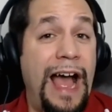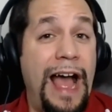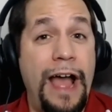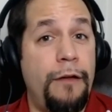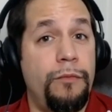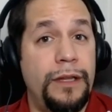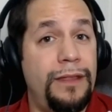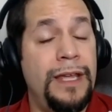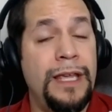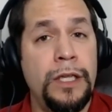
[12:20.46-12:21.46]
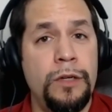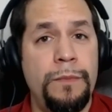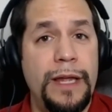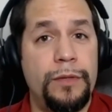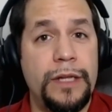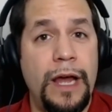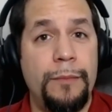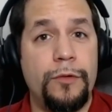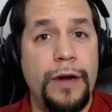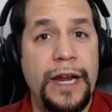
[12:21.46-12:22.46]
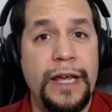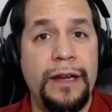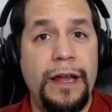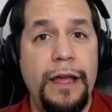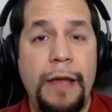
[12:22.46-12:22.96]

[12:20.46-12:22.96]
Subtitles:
I would think you'd be able to upgrade it.